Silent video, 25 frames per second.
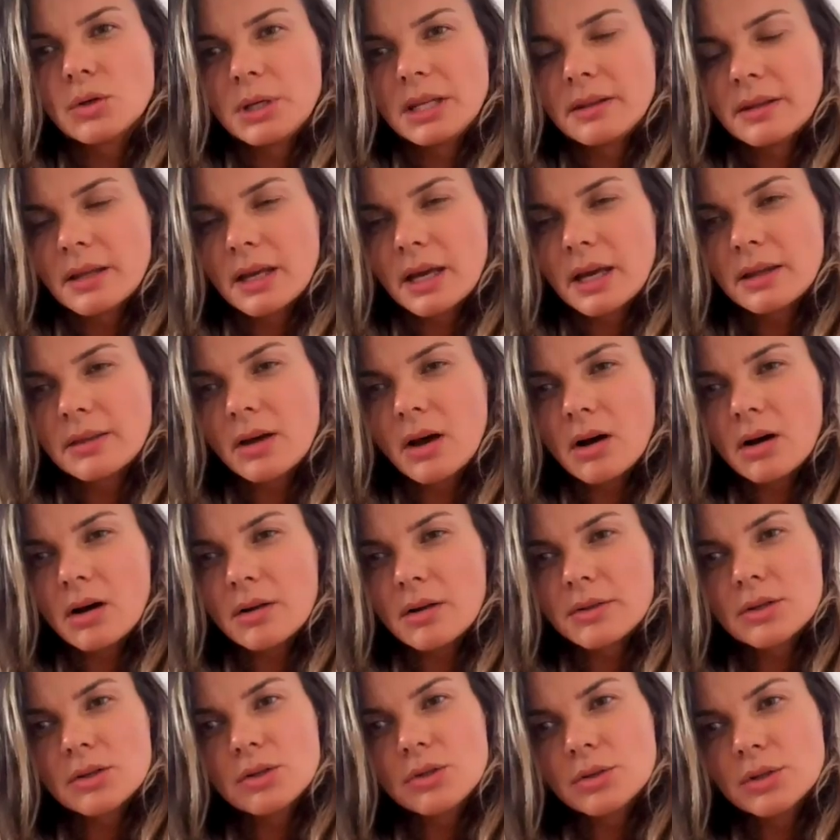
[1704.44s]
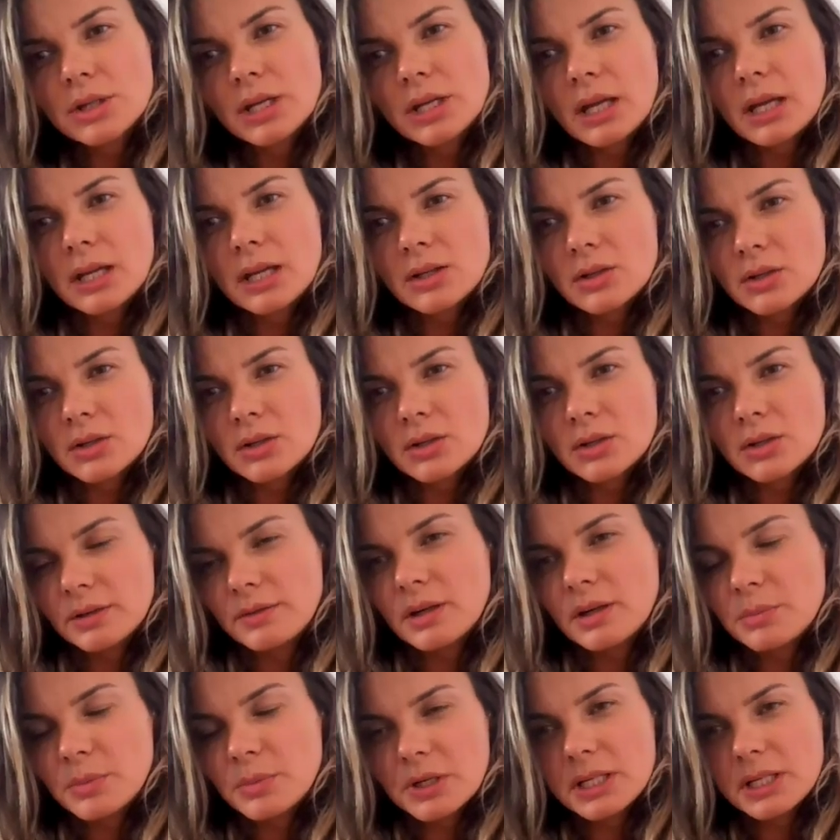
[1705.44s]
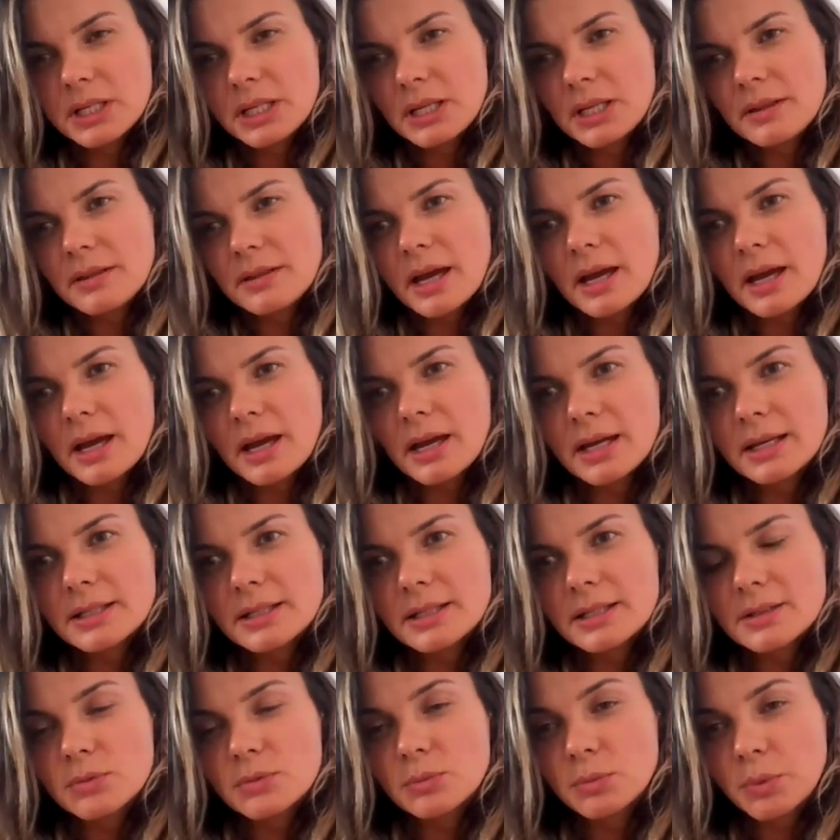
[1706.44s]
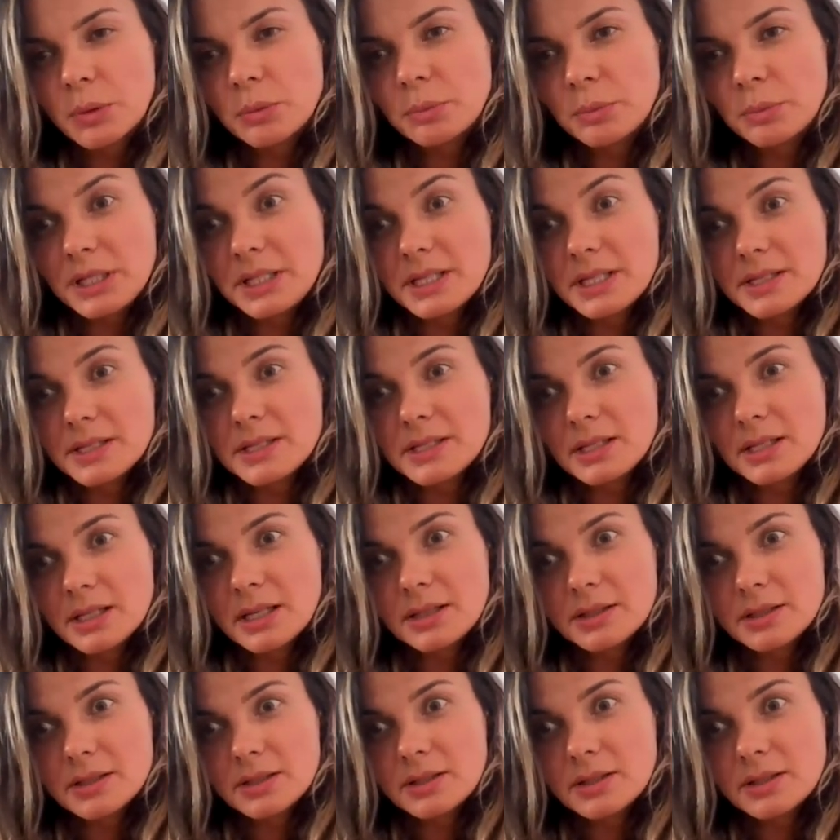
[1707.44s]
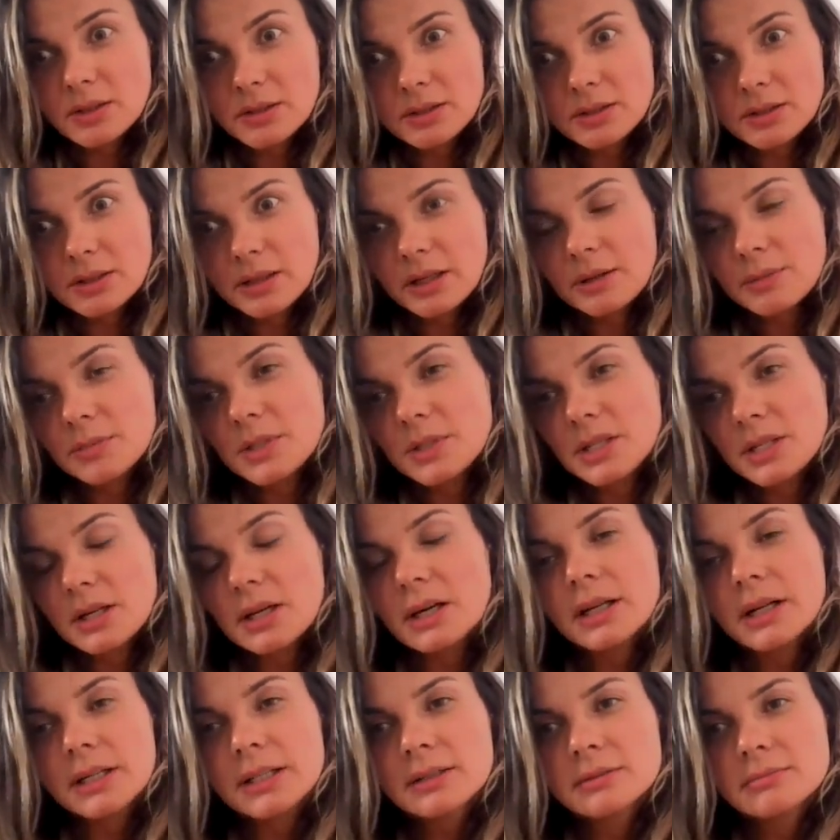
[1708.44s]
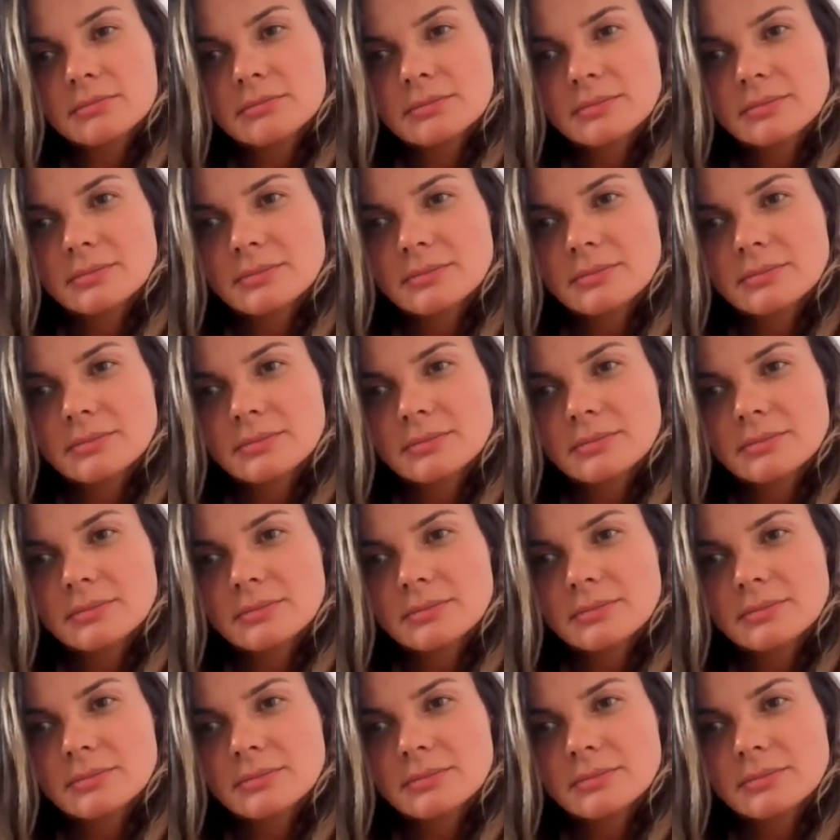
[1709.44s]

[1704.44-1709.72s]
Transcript: mean that all the UK notified body that won't be designated under MDR?